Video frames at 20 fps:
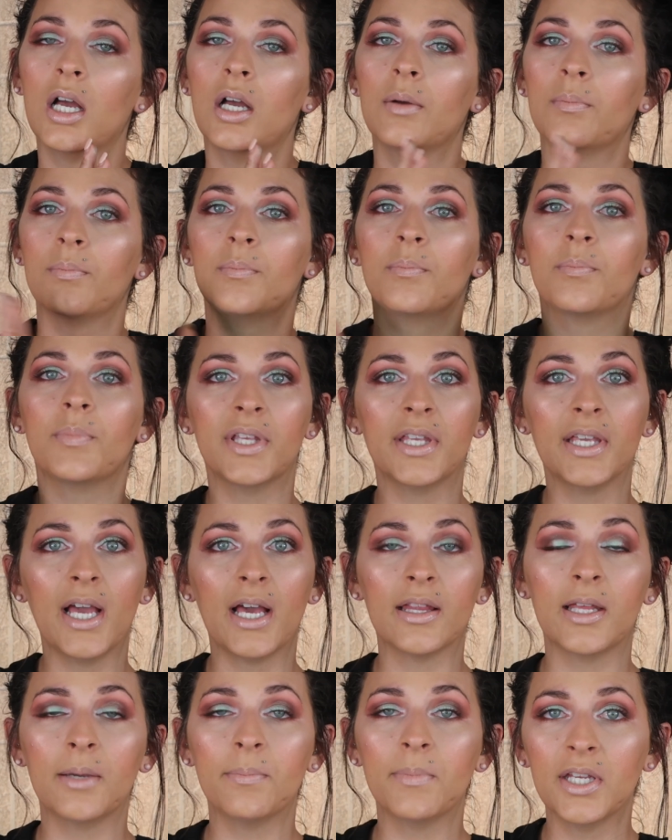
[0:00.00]

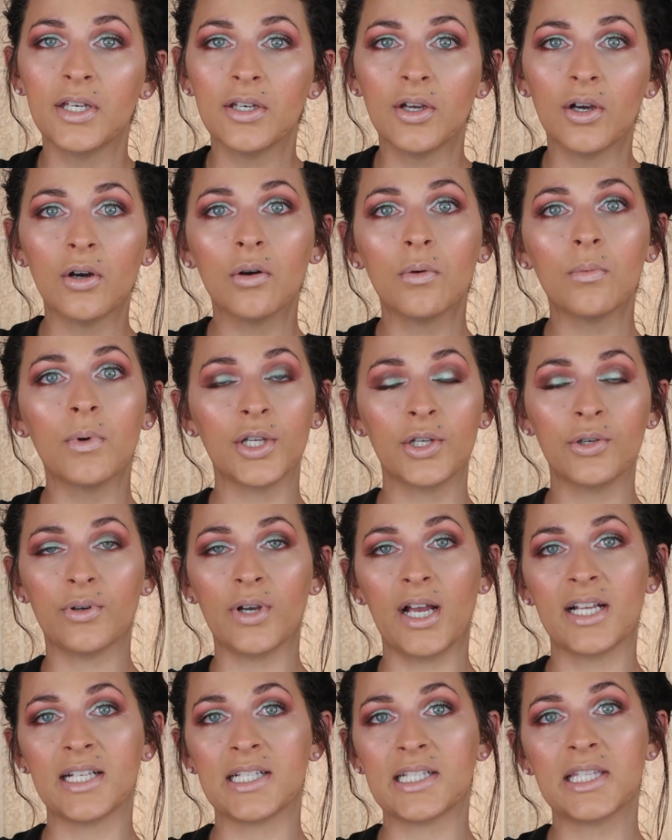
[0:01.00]
But yeah, let me know
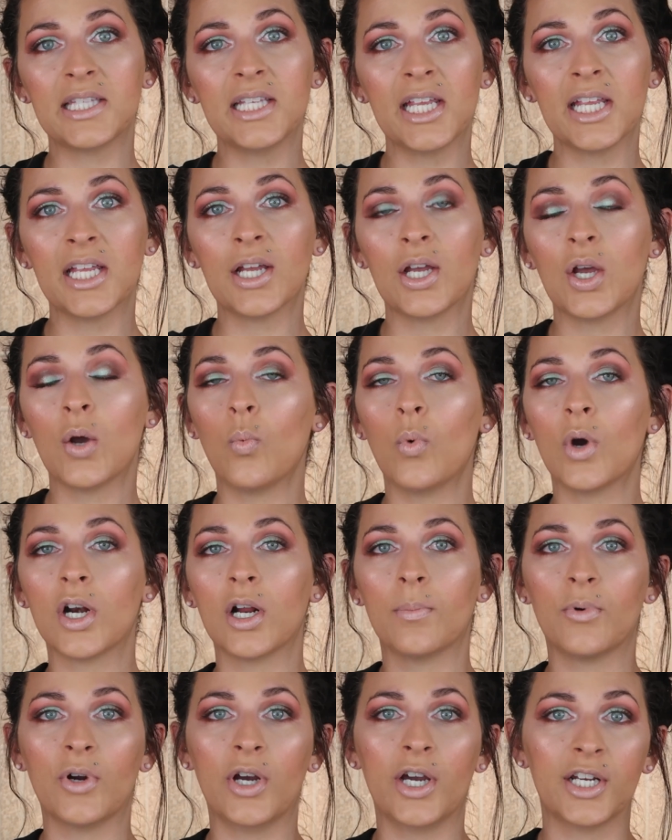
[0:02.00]
what you guys think.
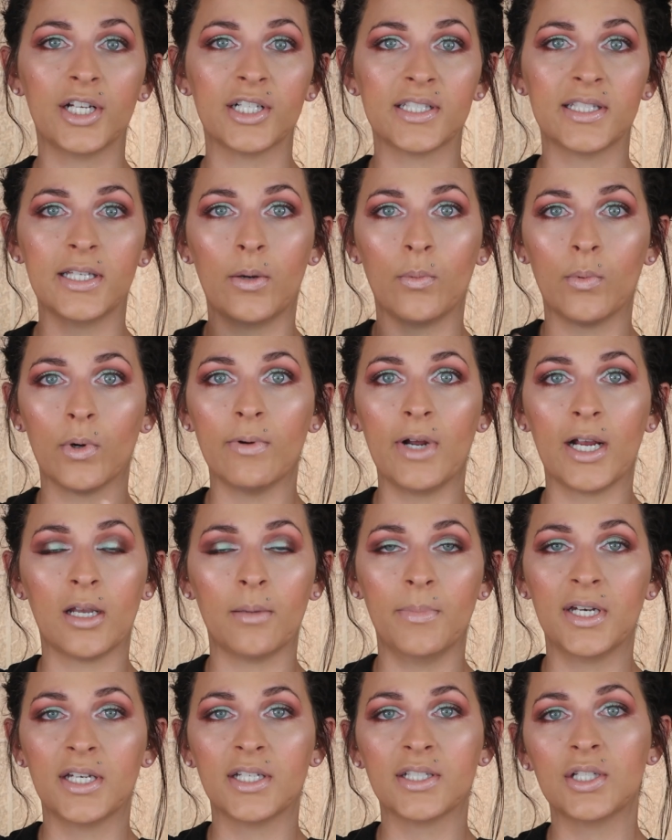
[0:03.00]
What are products that
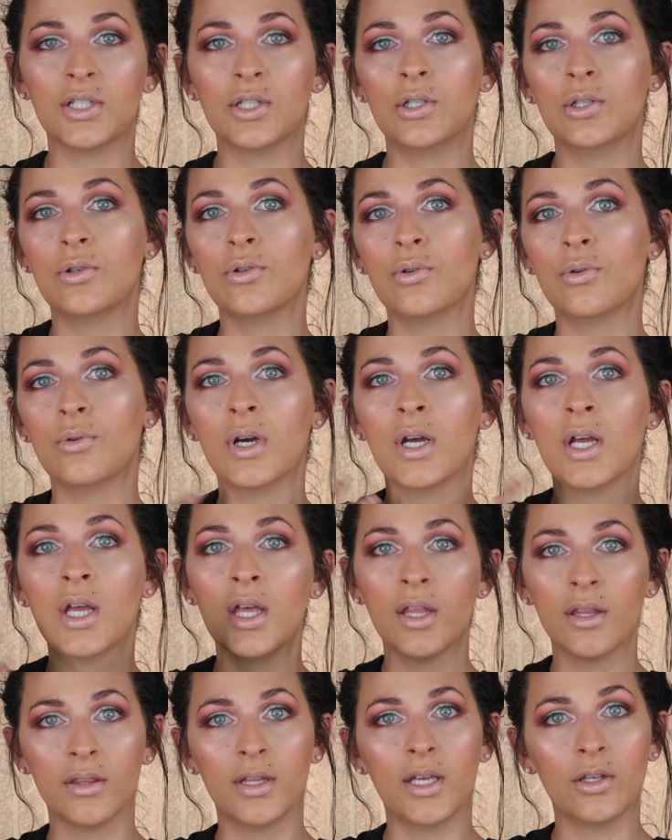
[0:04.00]
were recommended to
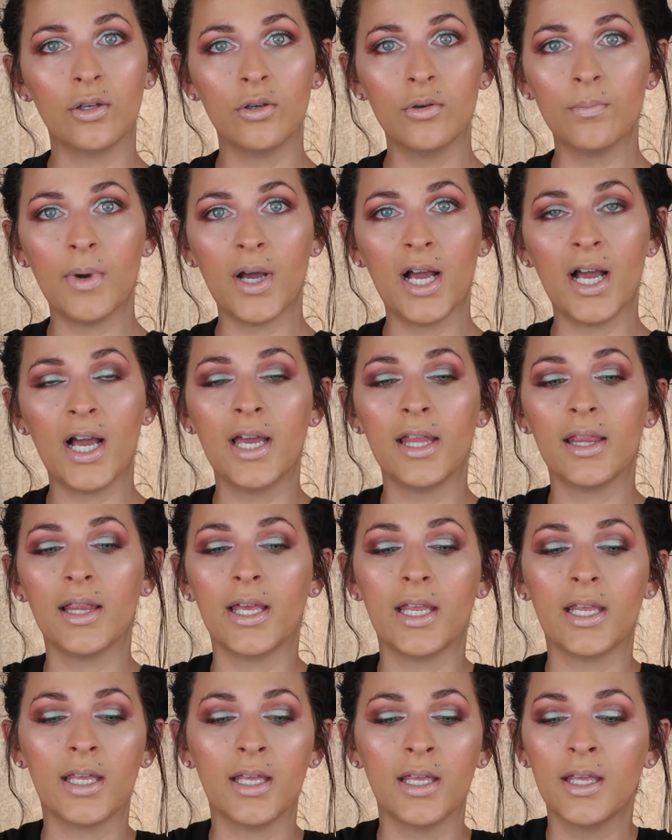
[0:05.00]
you, that you
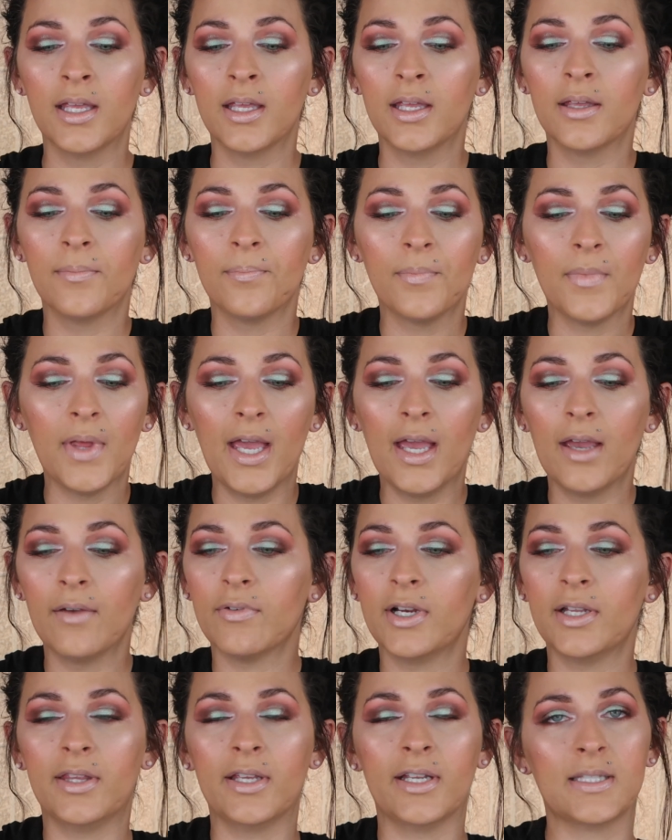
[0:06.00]
bought? Like,
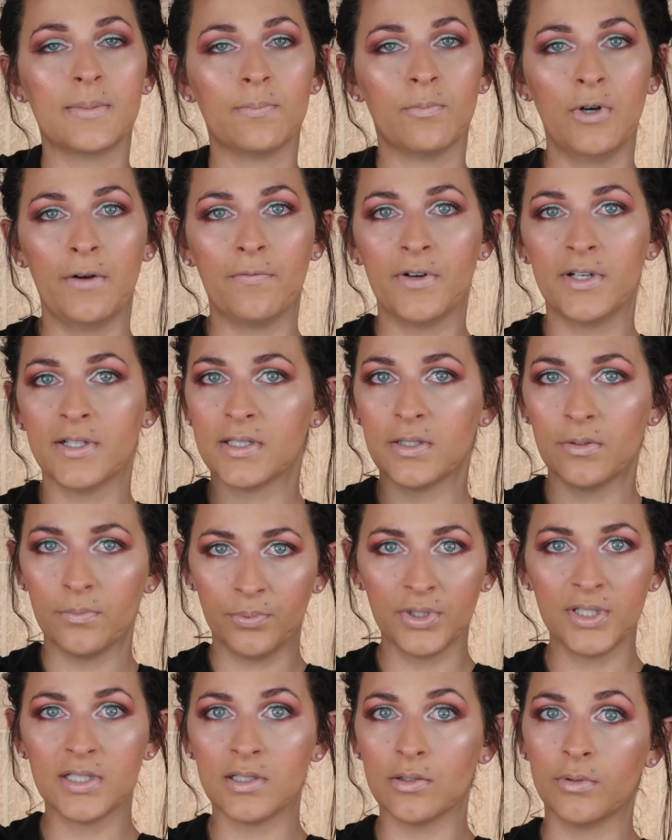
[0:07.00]
everything is
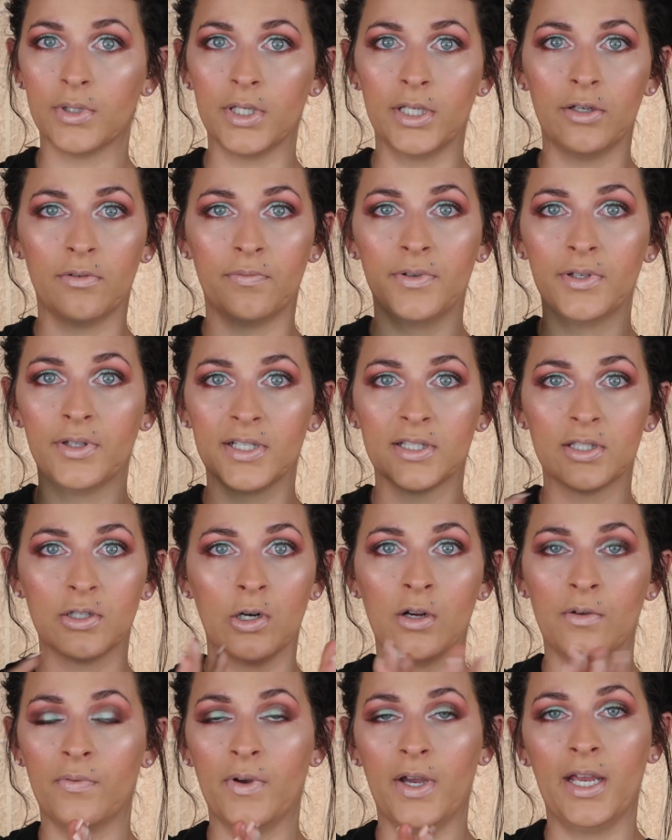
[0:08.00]
preference, so please don't get your
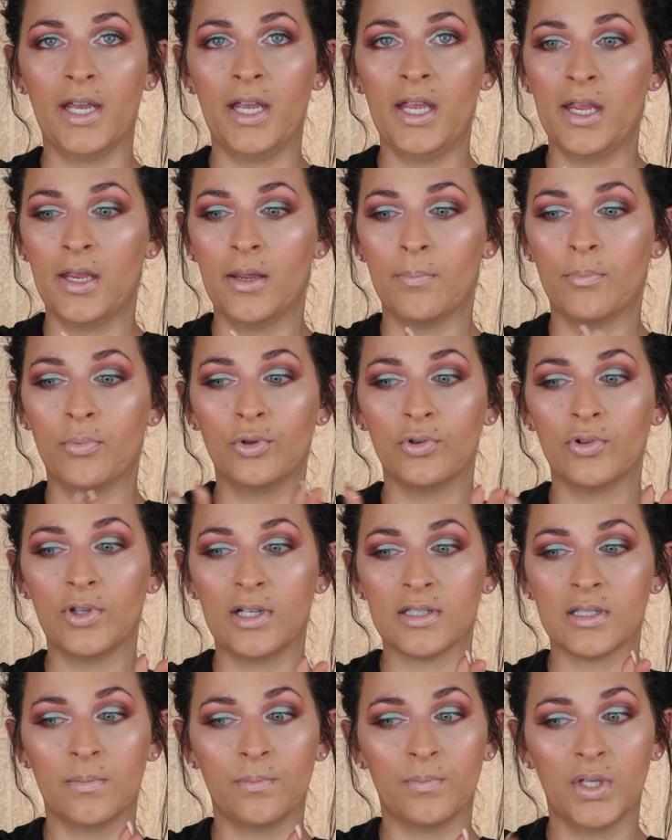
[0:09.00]
feelings hurt if I
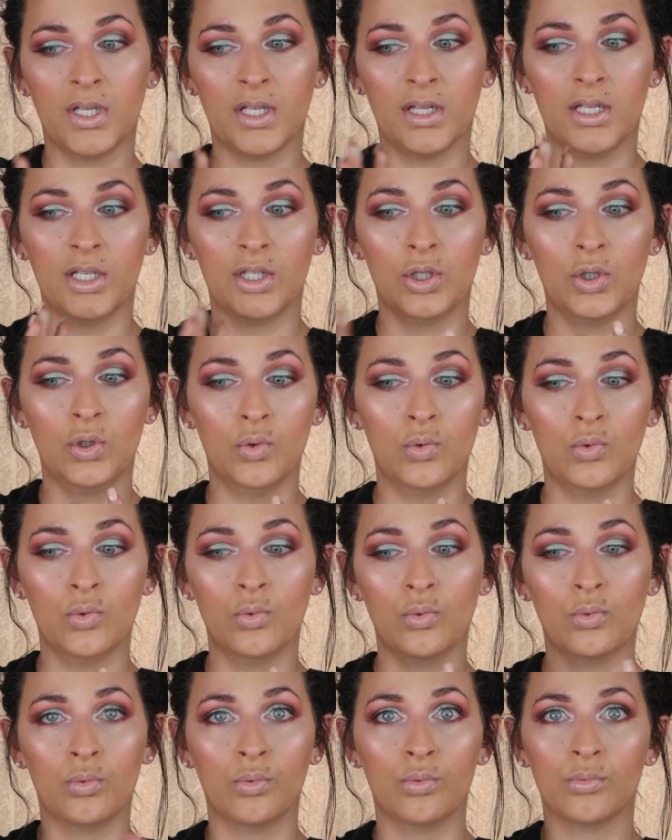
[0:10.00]
pulled out something that
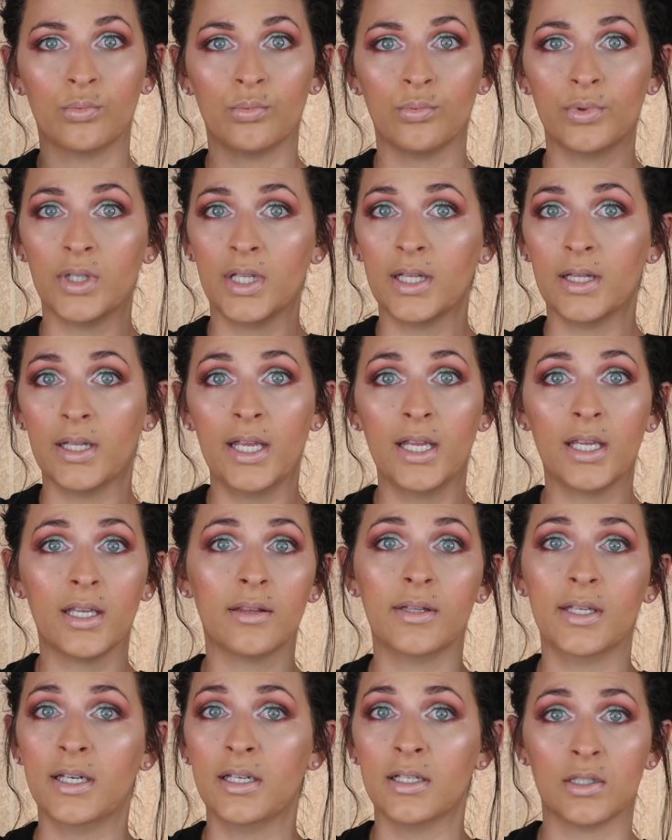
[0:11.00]
you really
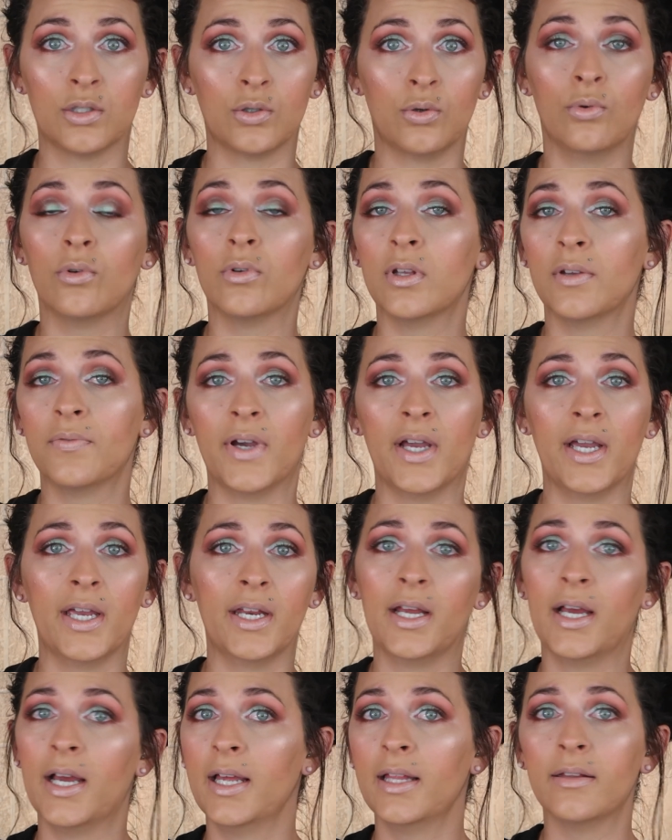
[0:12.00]
like. That is totally
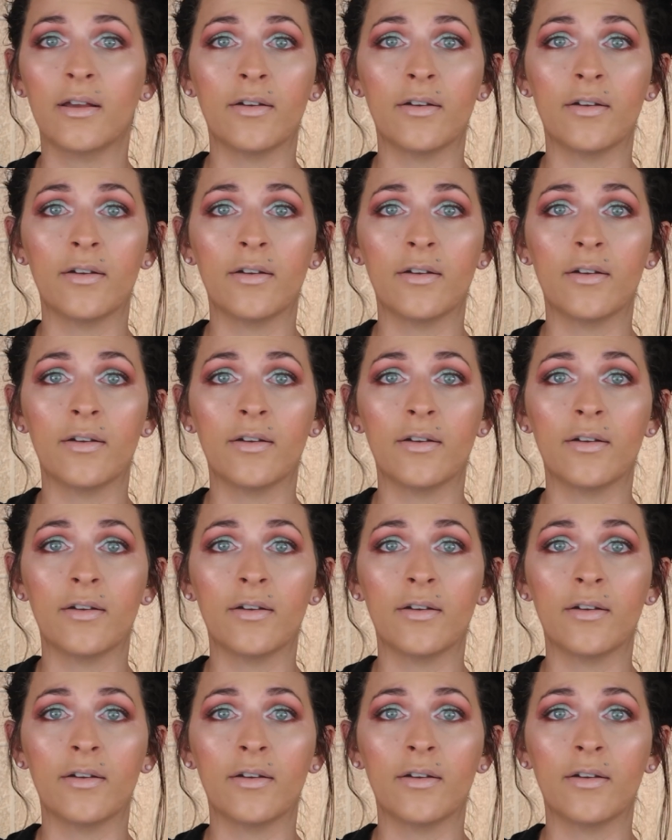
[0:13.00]
fine.